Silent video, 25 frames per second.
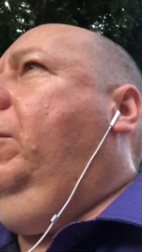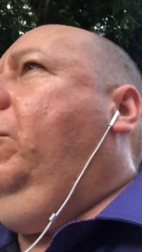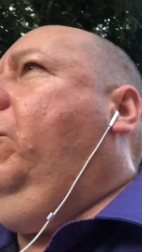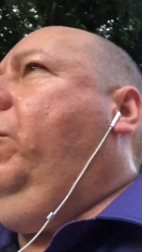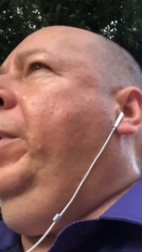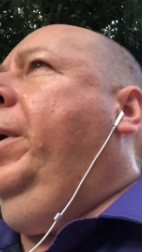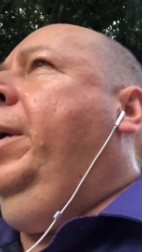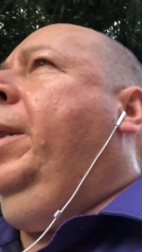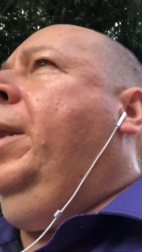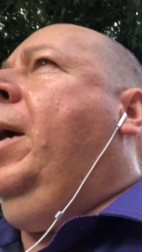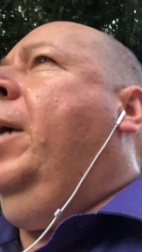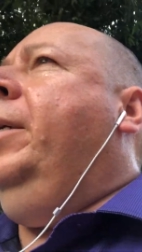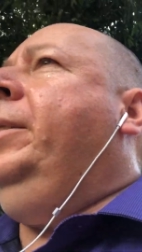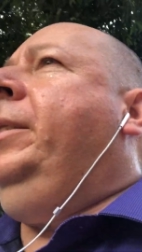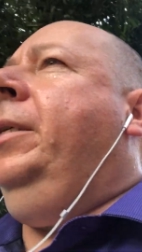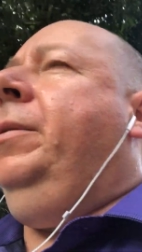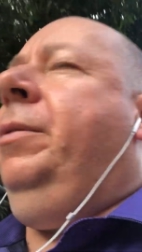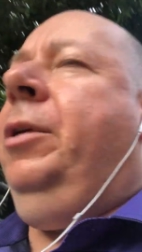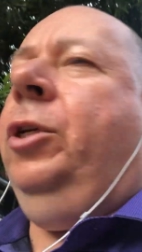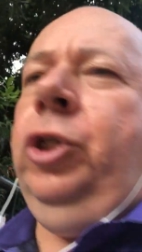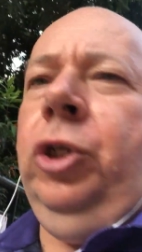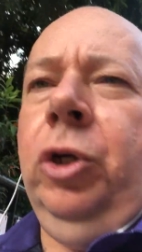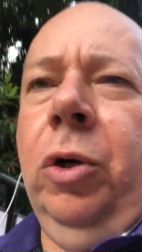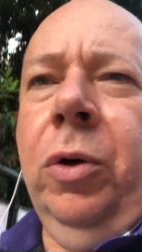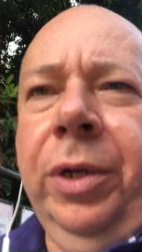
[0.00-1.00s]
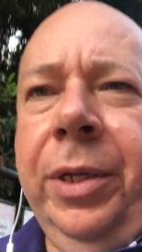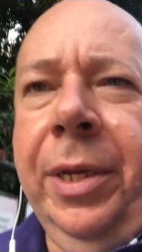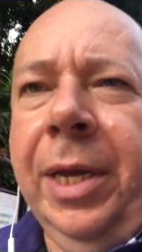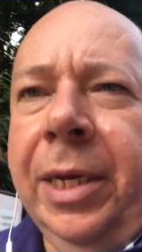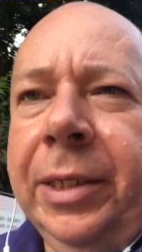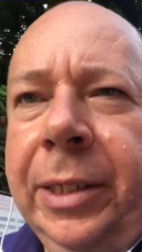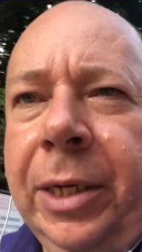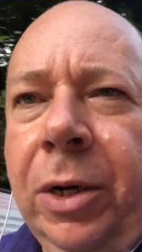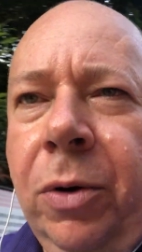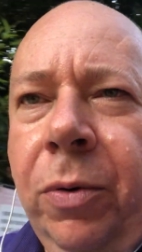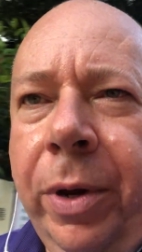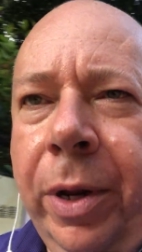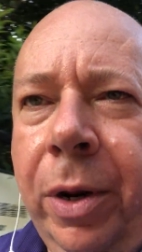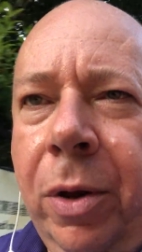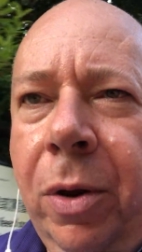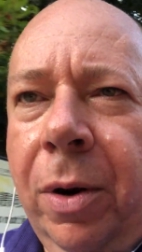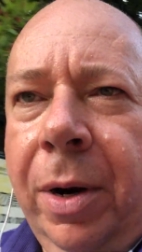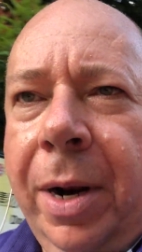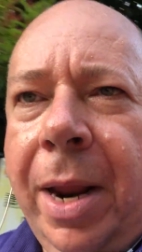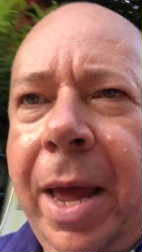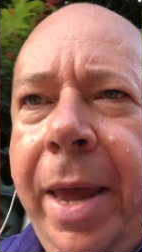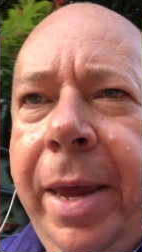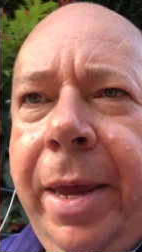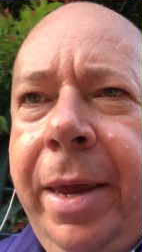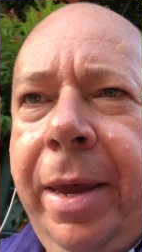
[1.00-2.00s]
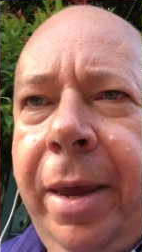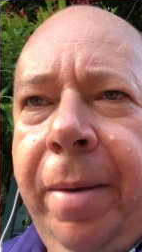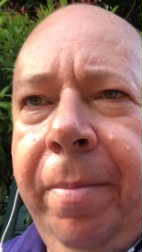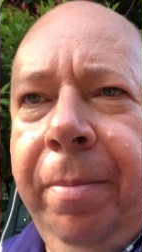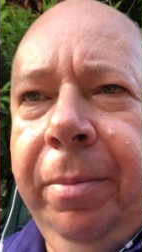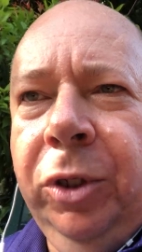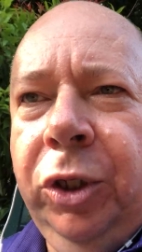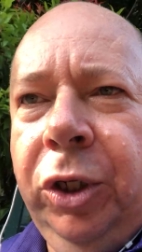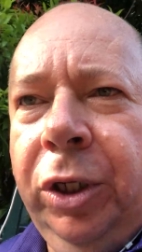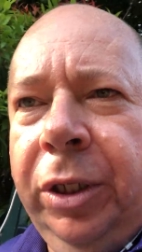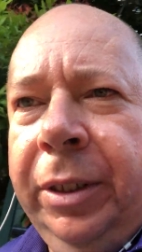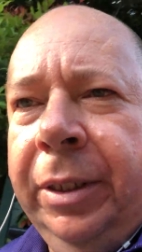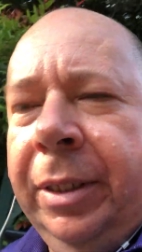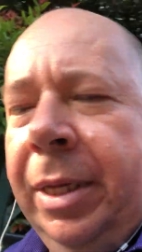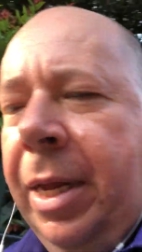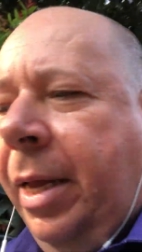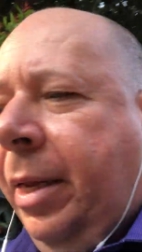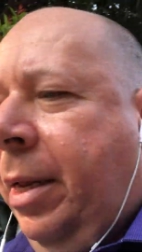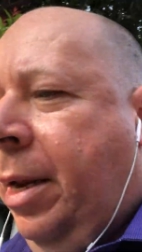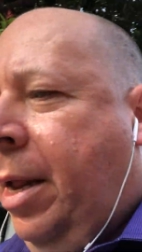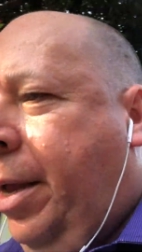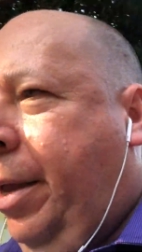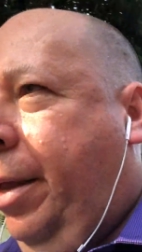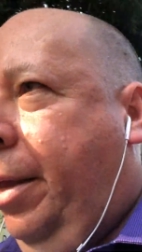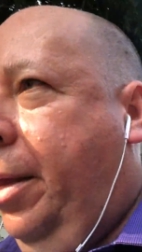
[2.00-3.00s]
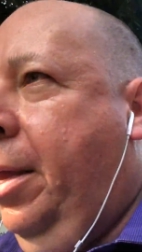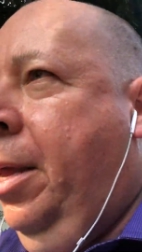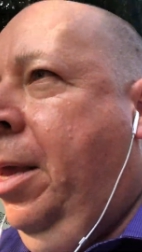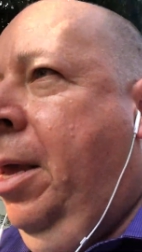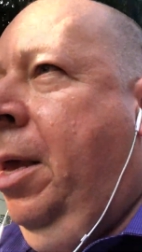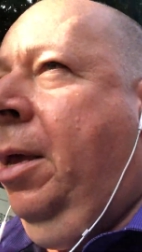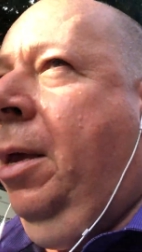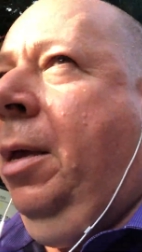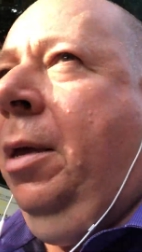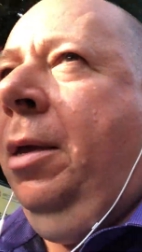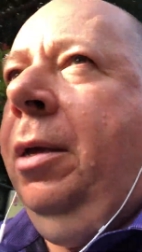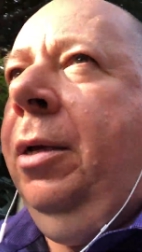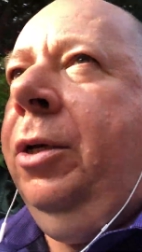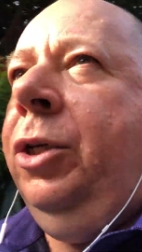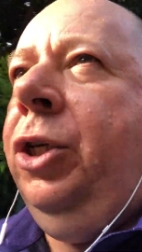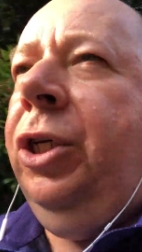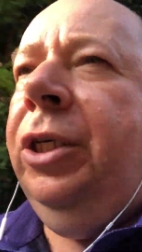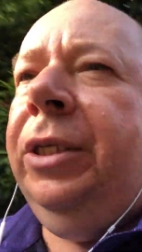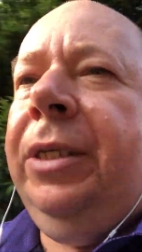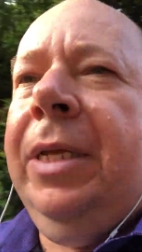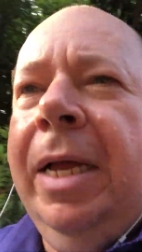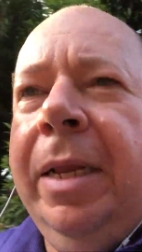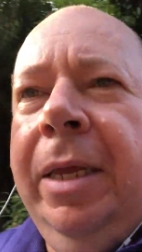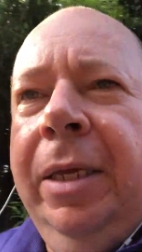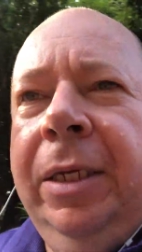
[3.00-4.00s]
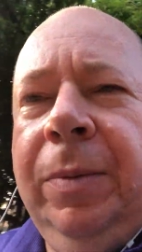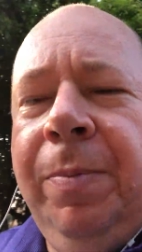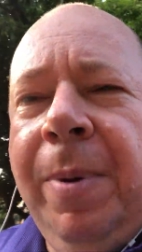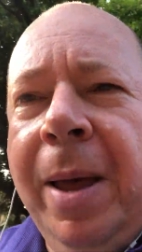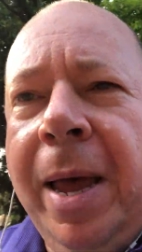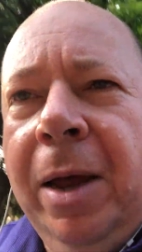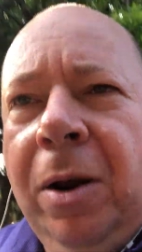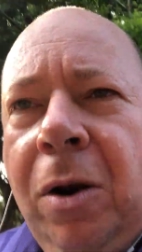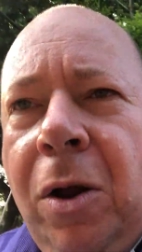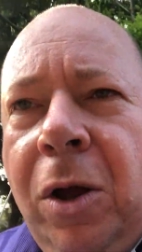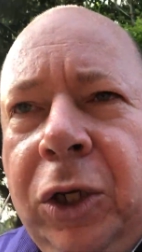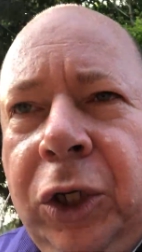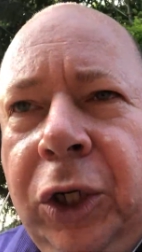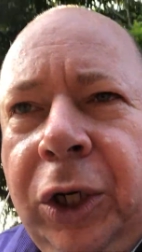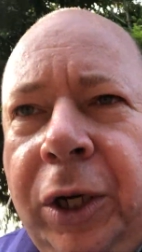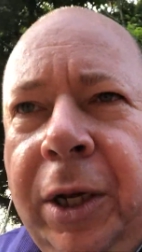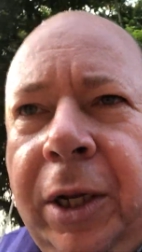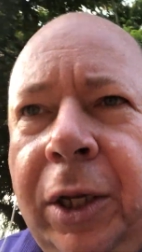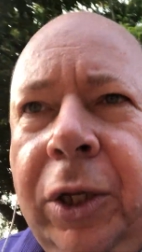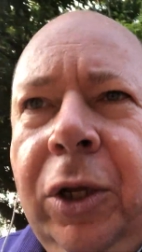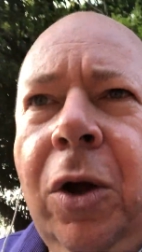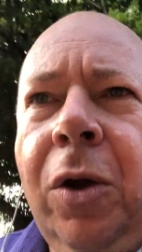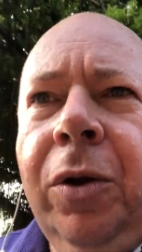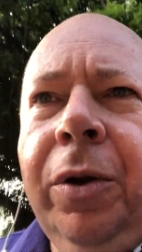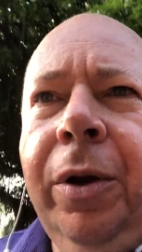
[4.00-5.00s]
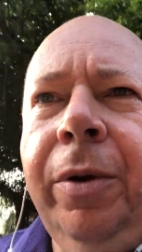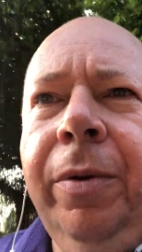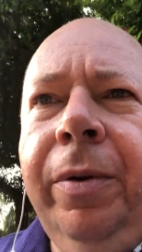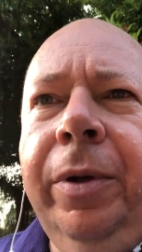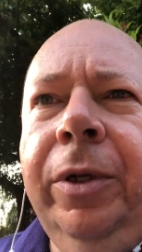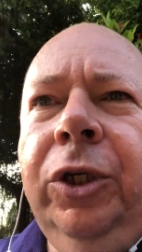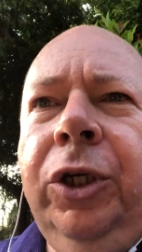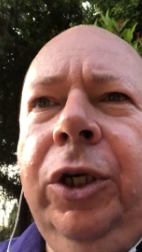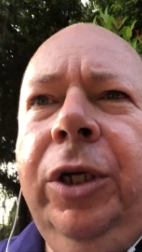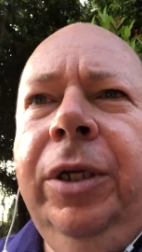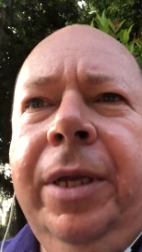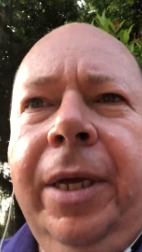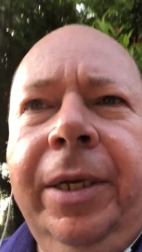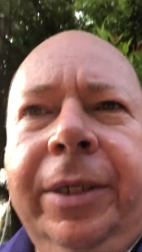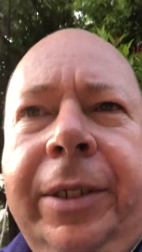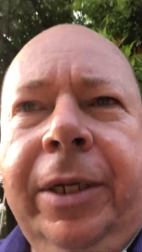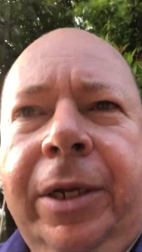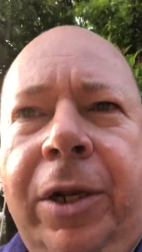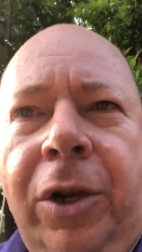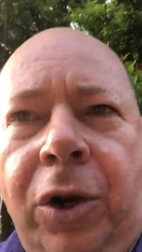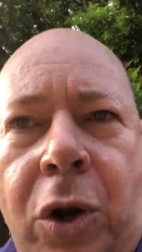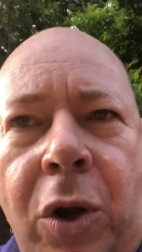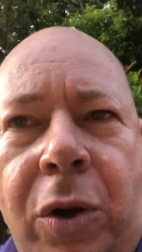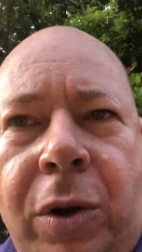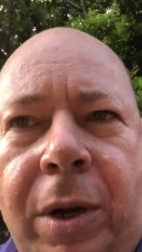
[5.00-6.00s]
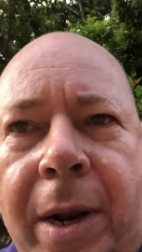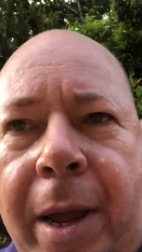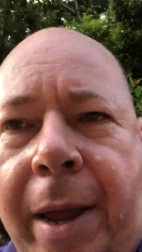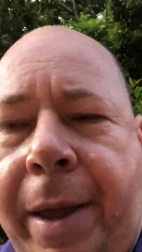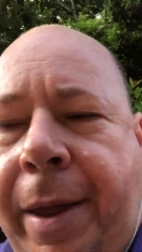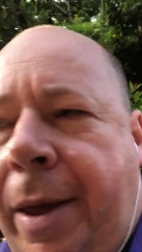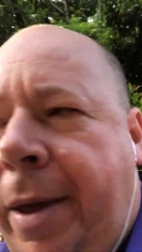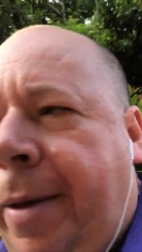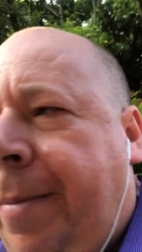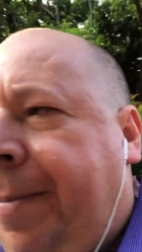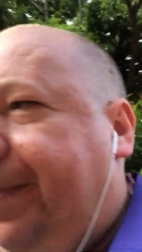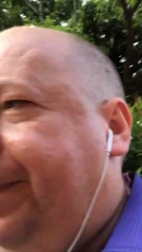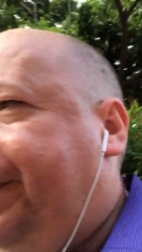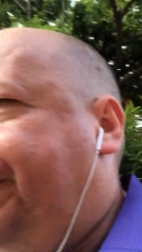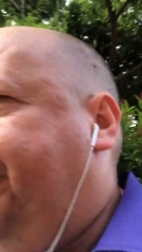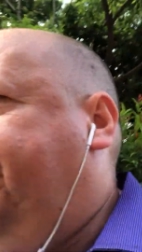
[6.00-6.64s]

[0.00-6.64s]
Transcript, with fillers: realizing that Joy doesn't look at all like him. She's not his biological daughter, and she doesn't look like him.